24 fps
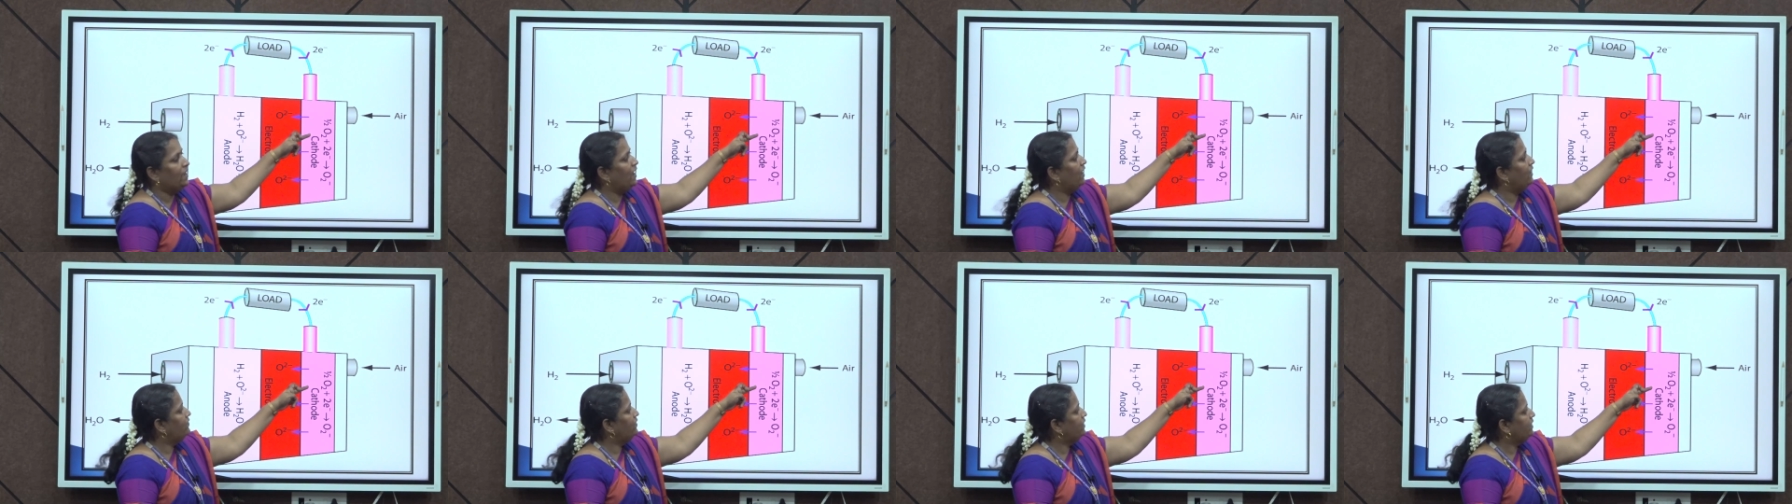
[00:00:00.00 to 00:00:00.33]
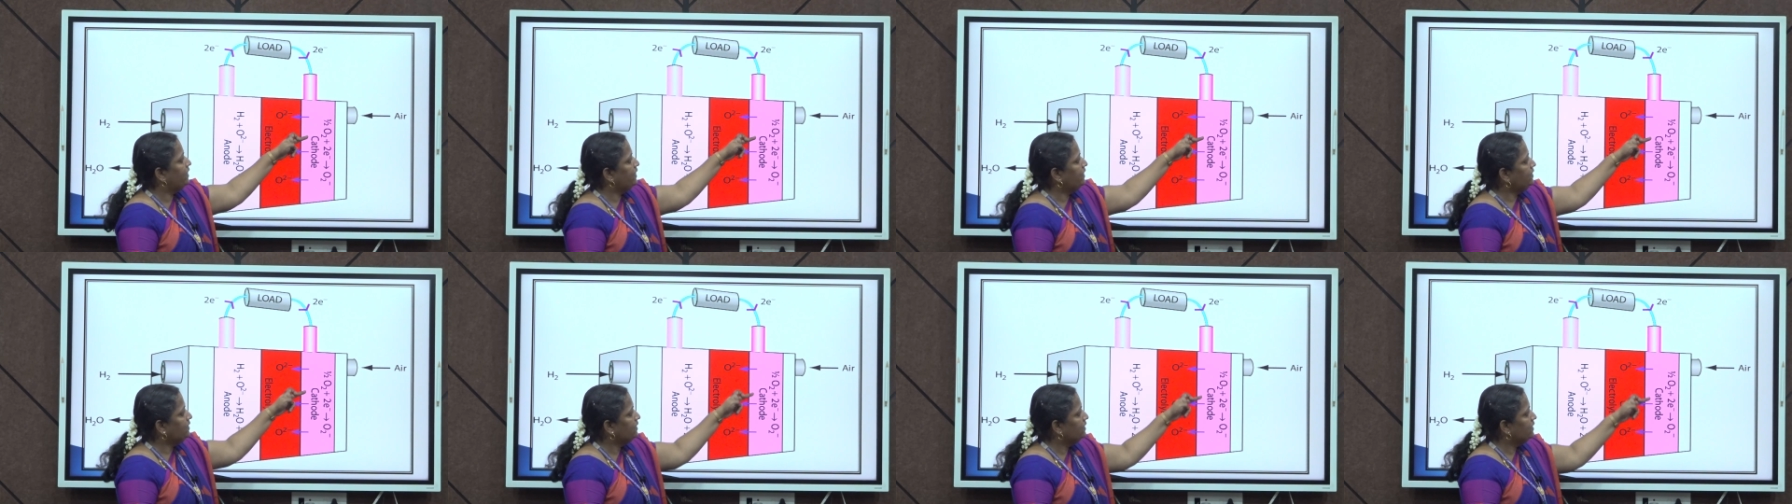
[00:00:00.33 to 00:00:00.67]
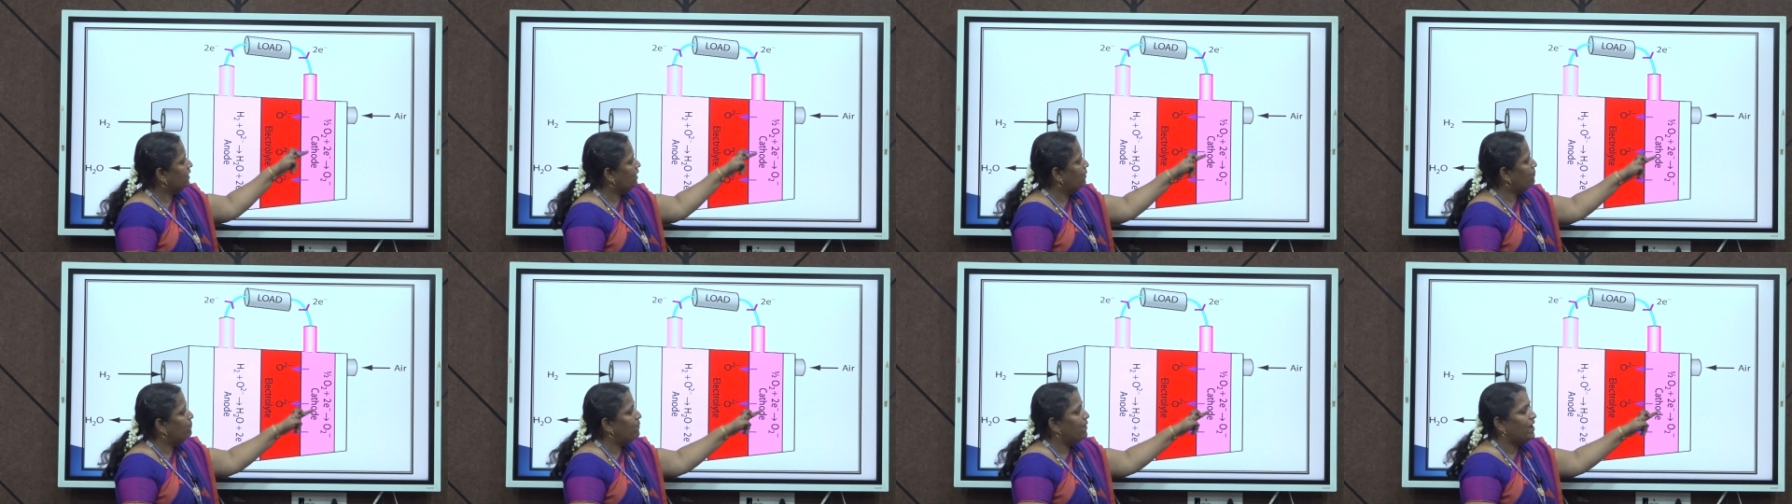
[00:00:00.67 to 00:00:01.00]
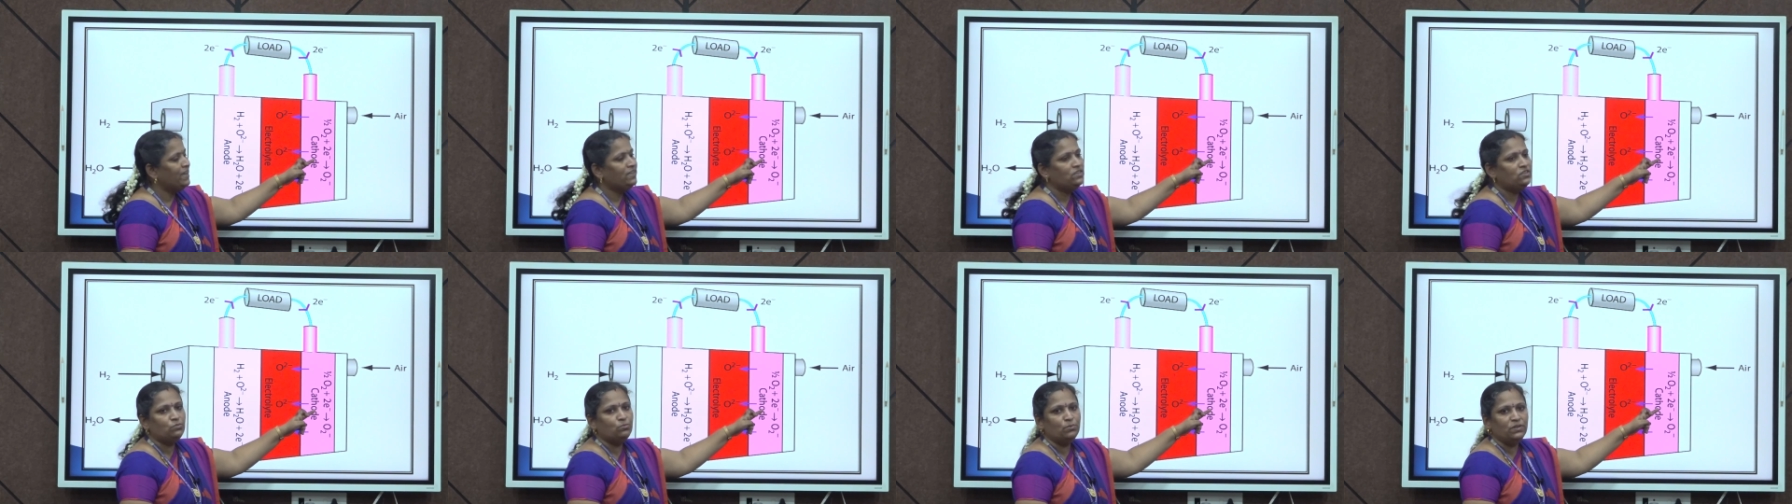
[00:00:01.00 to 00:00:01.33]
other end
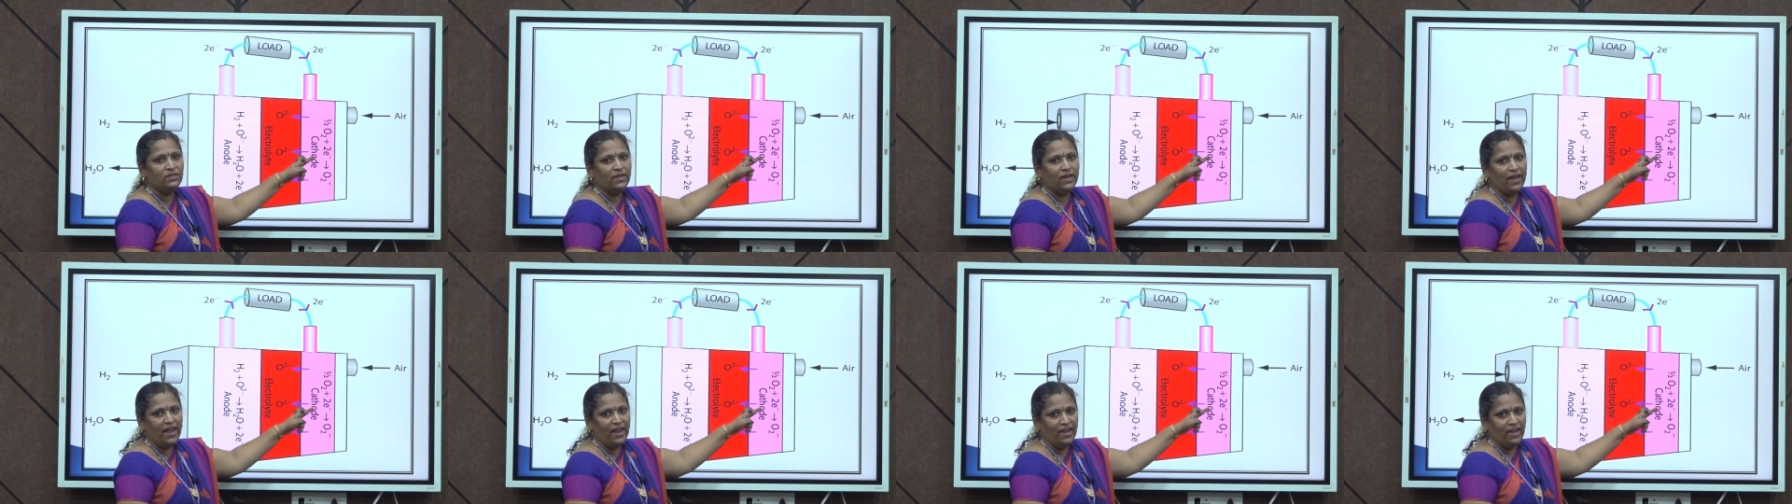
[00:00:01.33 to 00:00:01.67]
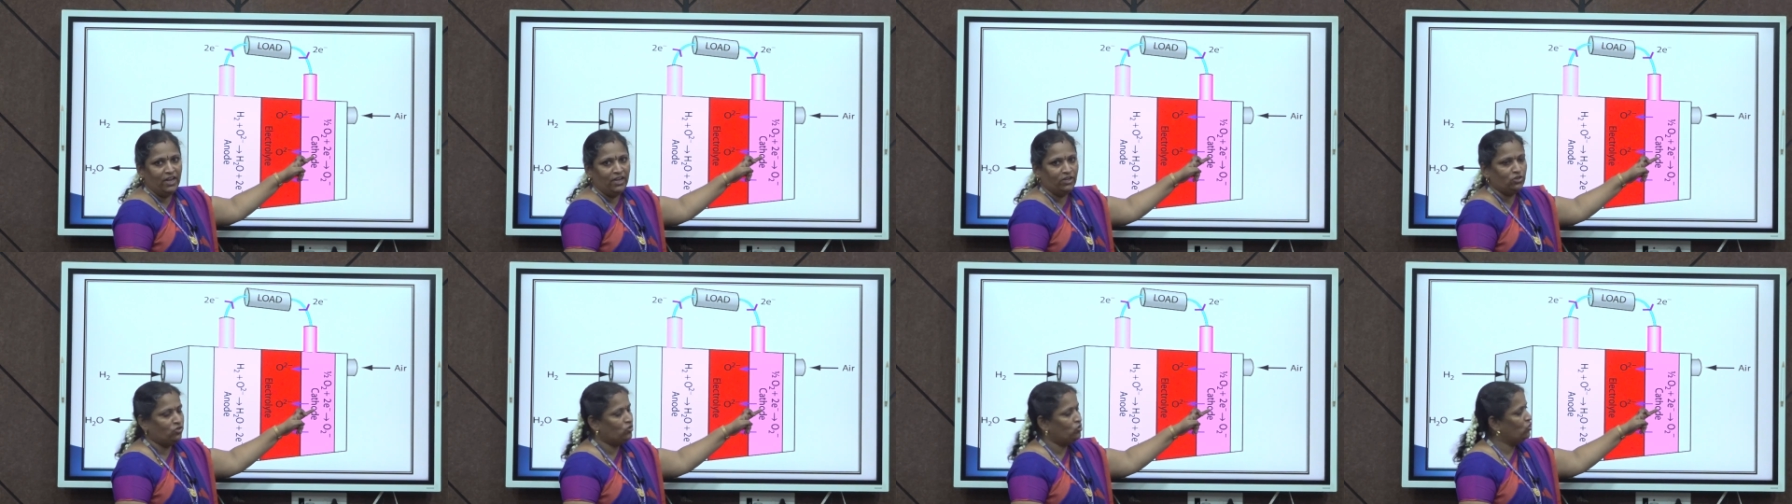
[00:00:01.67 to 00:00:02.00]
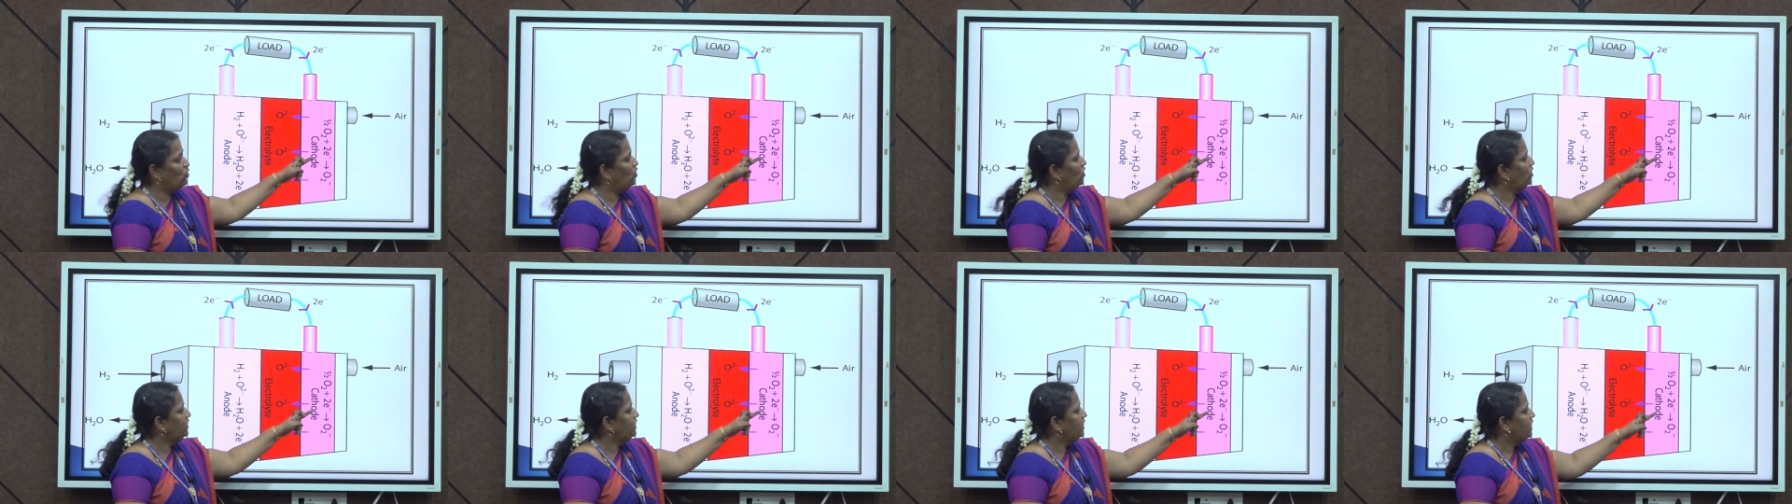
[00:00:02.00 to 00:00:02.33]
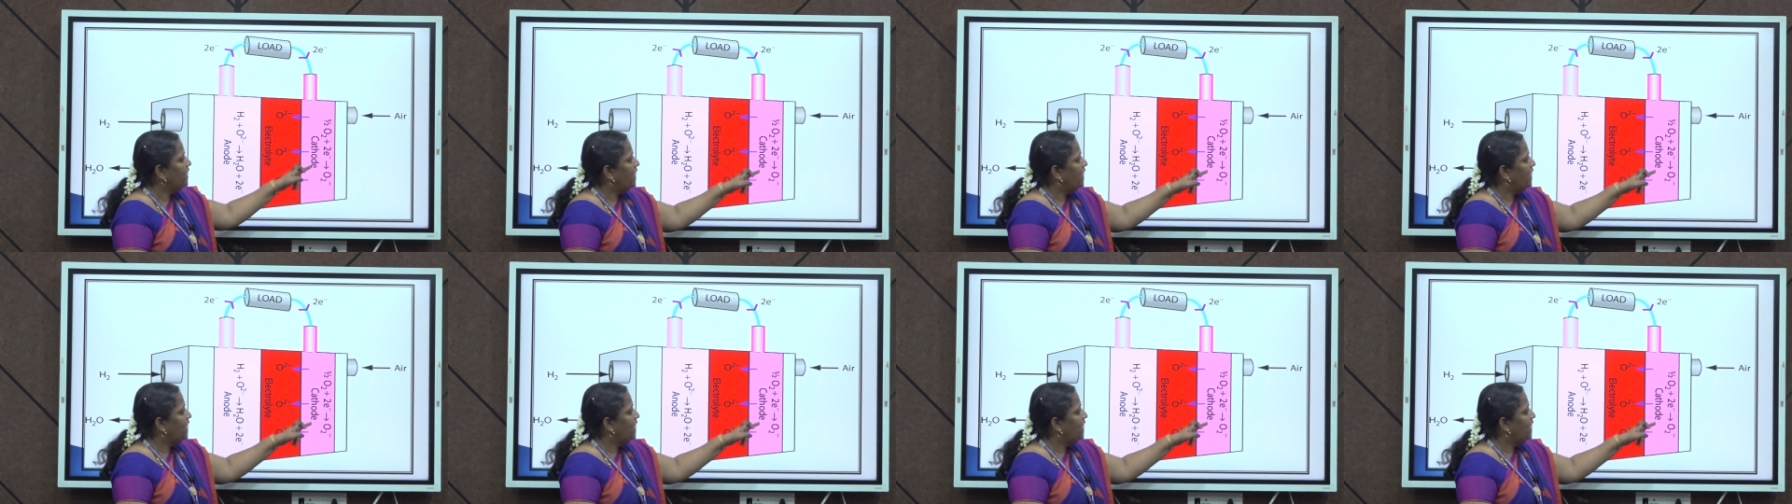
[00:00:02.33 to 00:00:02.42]
combines with the electron